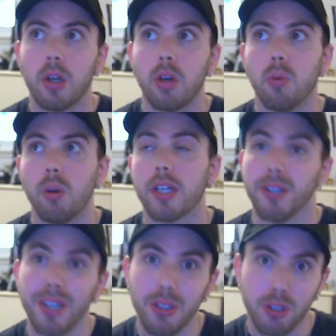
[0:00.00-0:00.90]
what
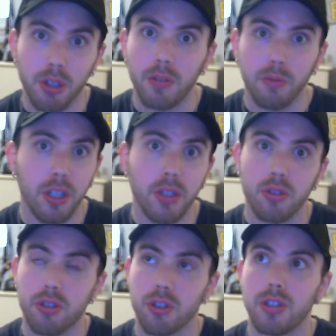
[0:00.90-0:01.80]
good is it if he's
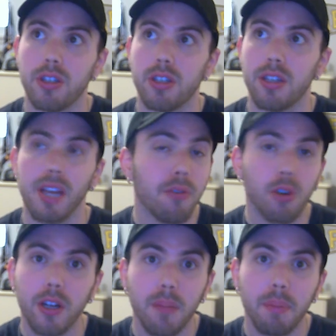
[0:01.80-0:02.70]
just never
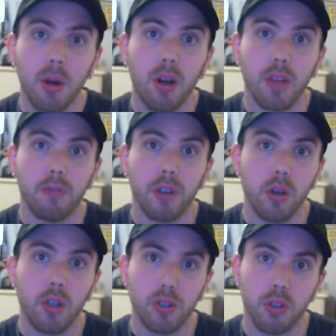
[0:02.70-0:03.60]
going to be on the field
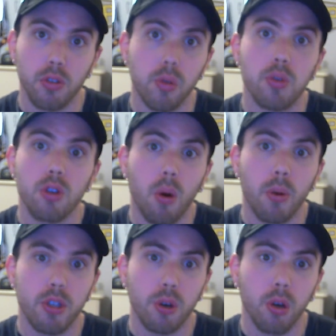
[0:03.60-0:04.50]
because the dude's
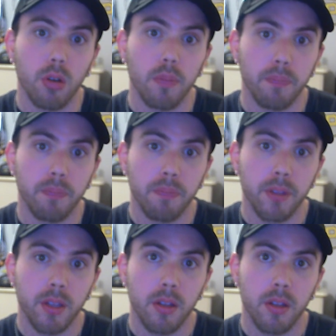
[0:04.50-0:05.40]
always hurt?
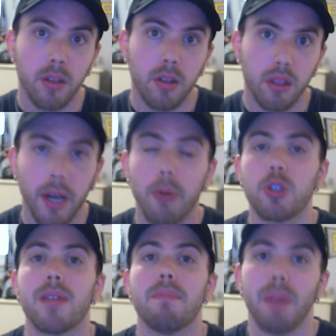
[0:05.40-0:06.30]
That
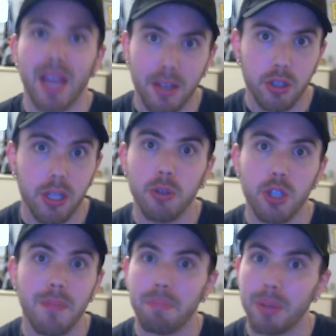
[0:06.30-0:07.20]
was
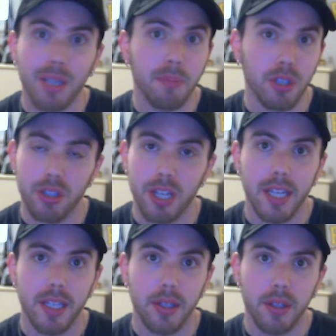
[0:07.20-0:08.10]
a big
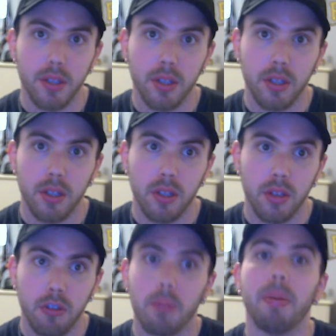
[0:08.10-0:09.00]
mistake
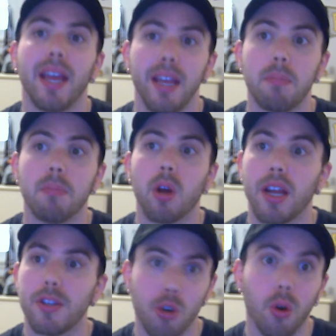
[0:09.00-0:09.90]
to pay him
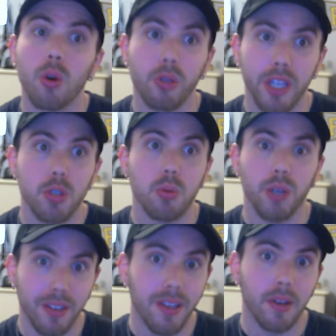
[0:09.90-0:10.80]
as early as
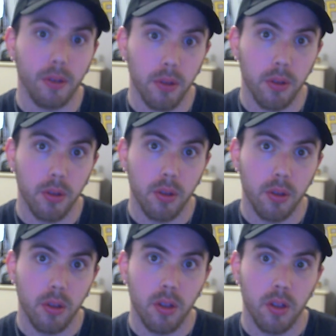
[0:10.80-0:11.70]
we did.
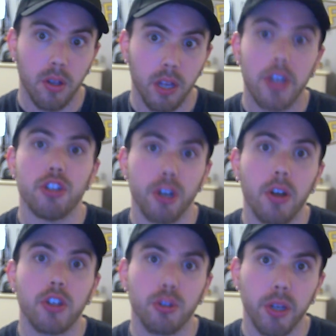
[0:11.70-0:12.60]
And
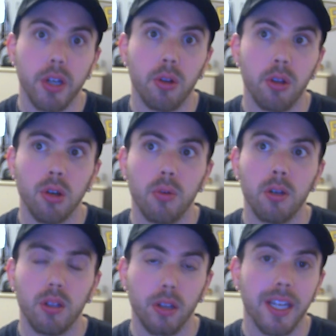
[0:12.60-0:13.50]
Jared
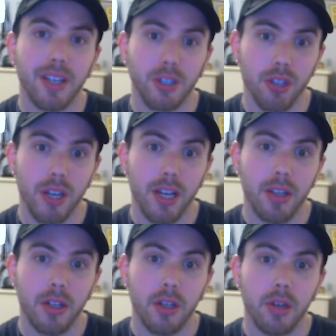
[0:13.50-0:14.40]
Triolo, like I said,
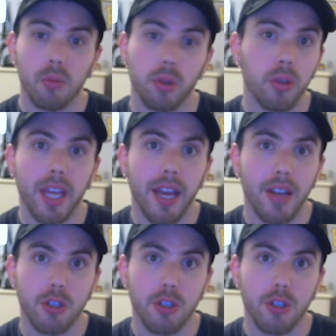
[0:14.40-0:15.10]
really has